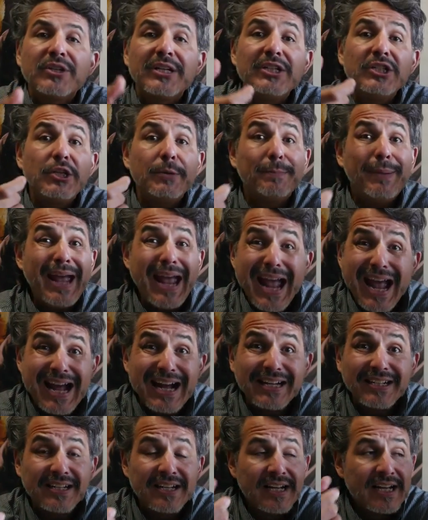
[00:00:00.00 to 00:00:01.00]
In
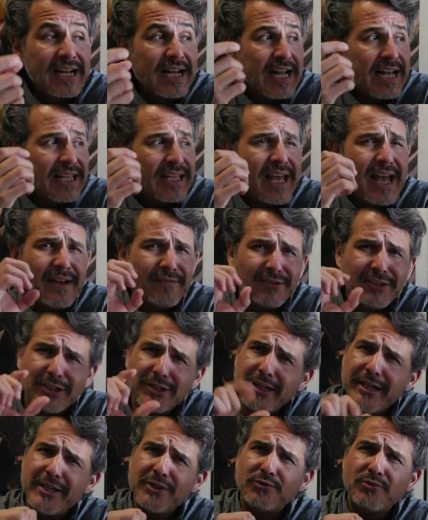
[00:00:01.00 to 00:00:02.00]
Japan, they have a
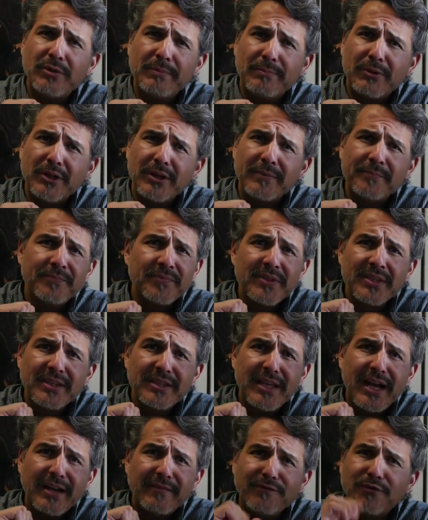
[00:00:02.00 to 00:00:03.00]
little history book
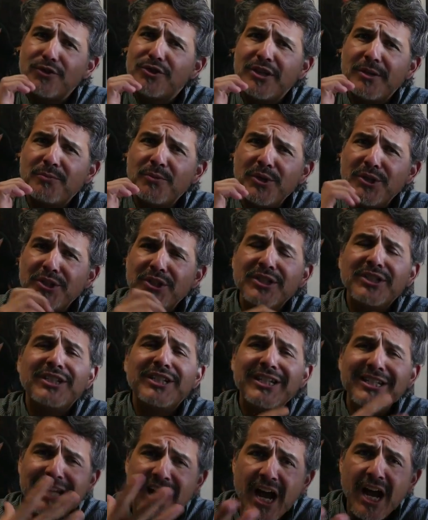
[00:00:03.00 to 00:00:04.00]
that, for some reason,
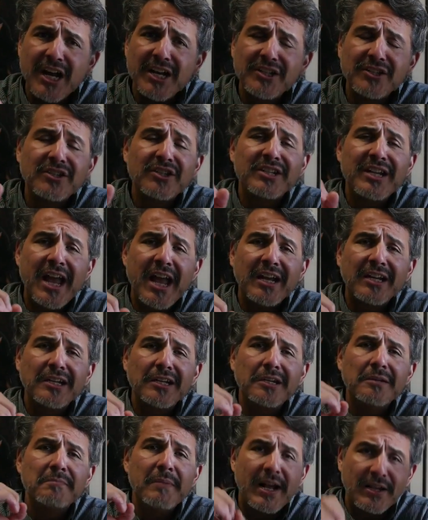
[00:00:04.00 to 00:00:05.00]
denies the
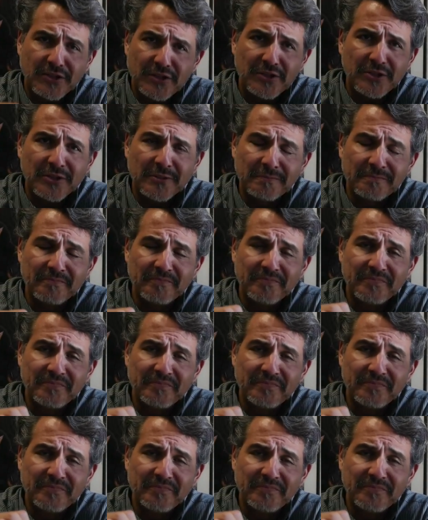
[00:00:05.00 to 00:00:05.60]
Nanking massacre.